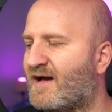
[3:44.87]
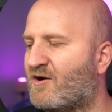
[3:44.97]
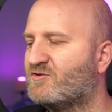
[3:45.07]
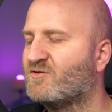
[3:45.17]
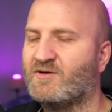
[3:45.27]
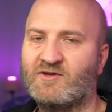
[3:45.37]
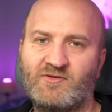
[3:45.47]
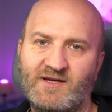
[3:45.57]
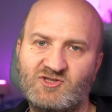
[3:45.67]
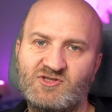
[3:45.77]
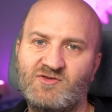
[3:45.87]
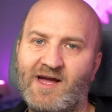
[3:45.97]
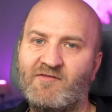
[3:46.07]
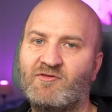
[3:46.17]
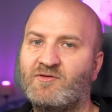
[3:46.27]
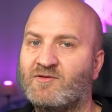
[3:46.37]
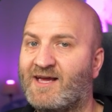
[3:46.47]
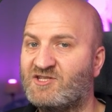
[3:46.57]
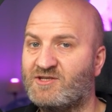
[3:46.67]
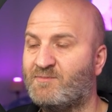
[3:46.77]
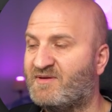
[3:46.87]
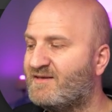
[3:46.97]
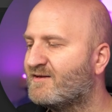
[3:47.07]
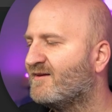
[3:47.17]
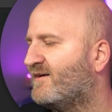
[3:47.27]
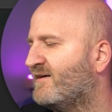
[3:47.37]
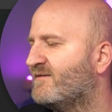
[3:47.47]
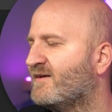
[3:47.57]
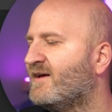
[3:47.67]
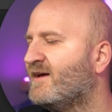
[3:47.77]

outgoing connections you have on your HTTP client.